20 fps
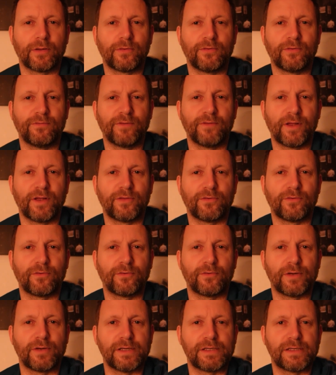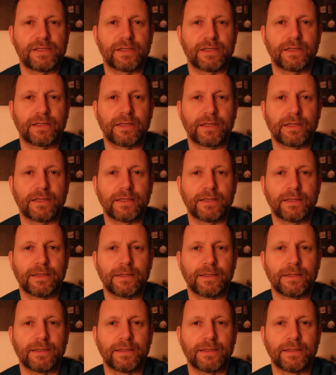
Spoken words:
fly to Greece and then